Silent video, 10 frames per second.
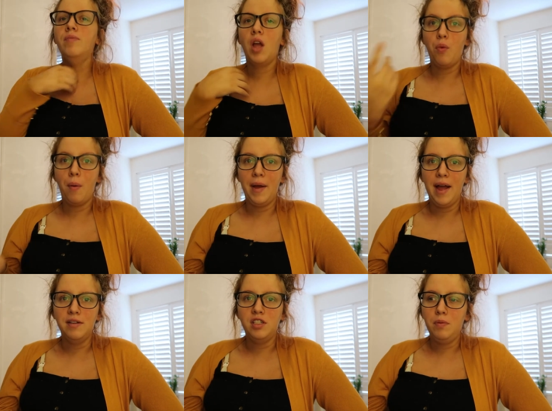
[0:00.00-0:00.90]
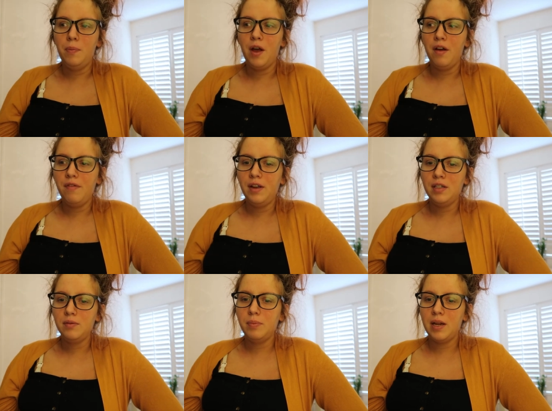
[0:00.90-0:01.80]
I want my house to be
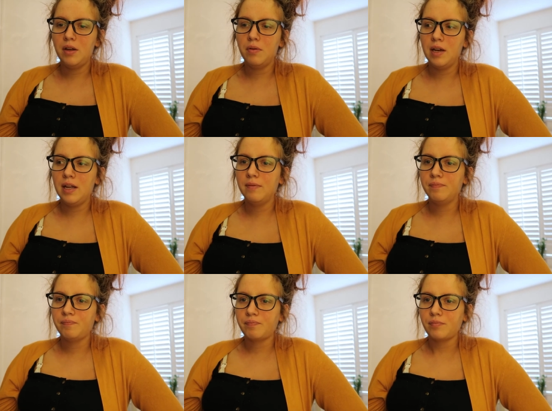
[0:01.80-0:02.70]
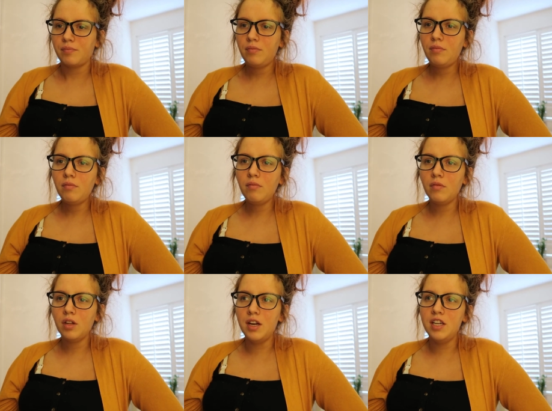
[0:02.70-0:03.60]
perfect, but equally
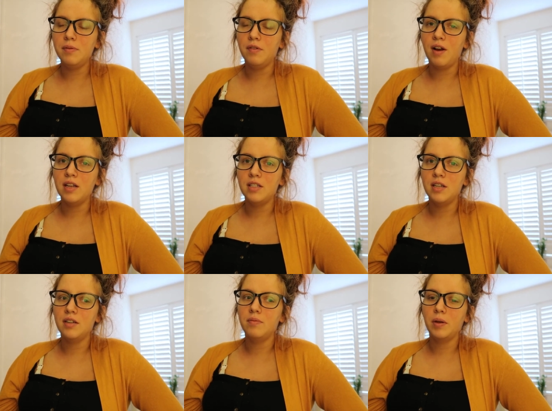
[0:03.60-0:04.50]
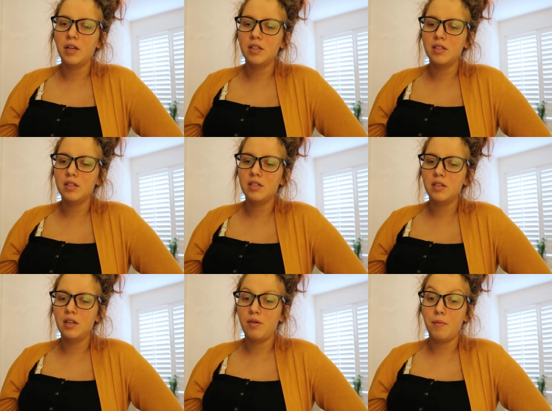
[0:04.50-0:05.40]
I need to be rested because
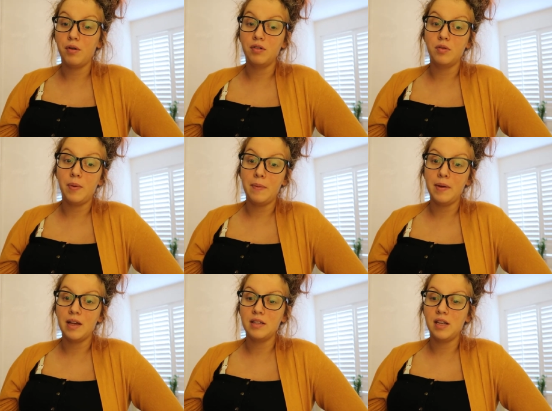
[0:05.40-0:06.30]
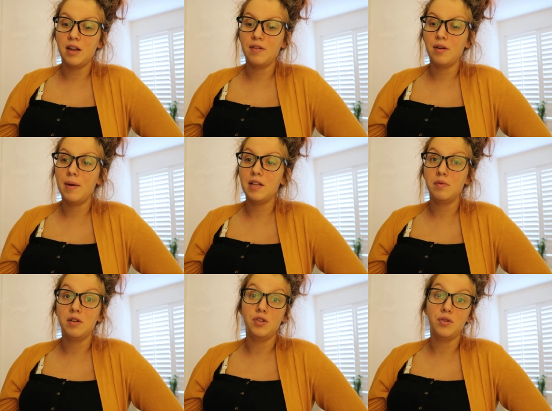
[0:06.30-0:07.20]
it won't be long till the baby gets here and I may as
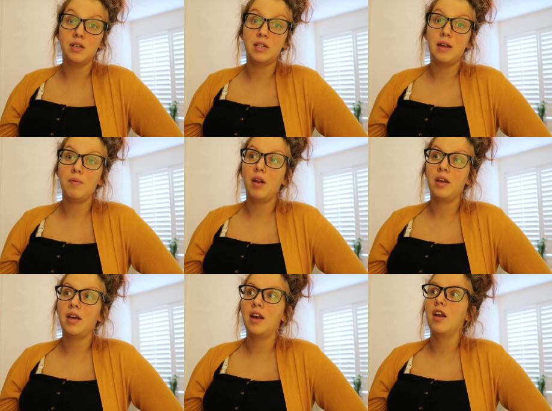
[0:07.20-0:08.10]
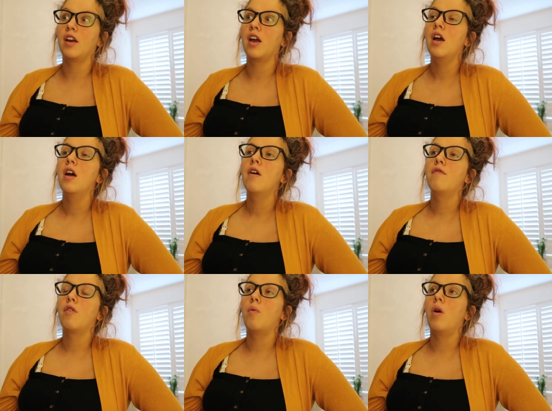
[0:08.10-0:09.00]
well enjoy the sleep while I can get it. Like
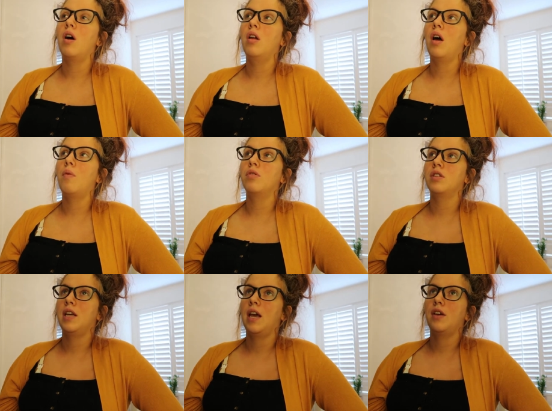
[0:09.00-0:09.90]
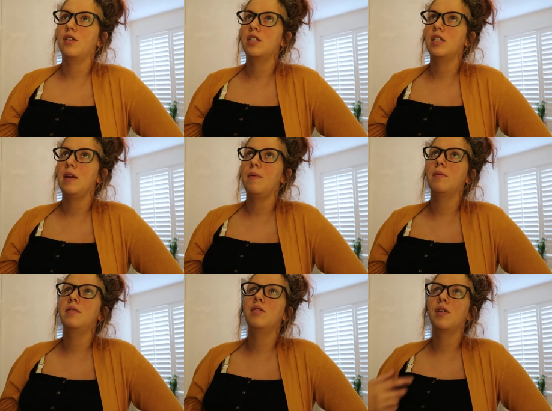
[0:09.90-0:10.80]
for a while I wasn't getting good sleep and
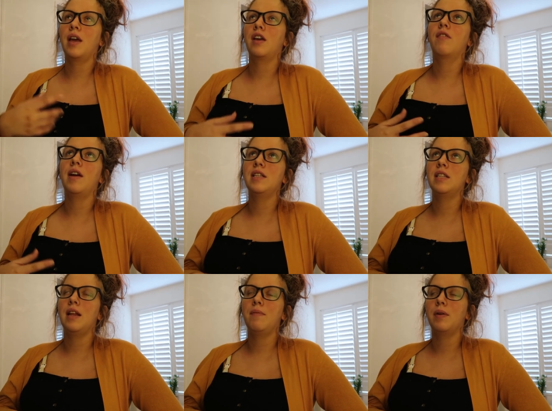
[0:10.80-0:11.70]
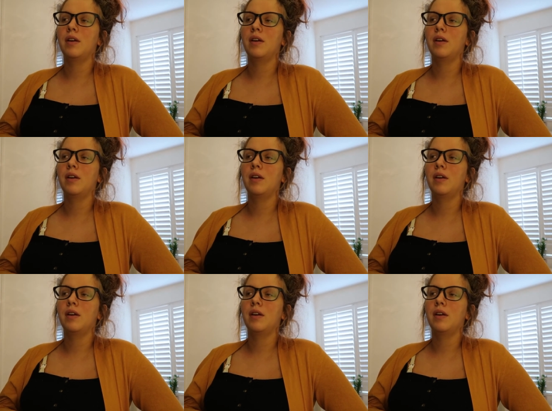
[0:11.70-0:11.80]
I'm still not getting great sleep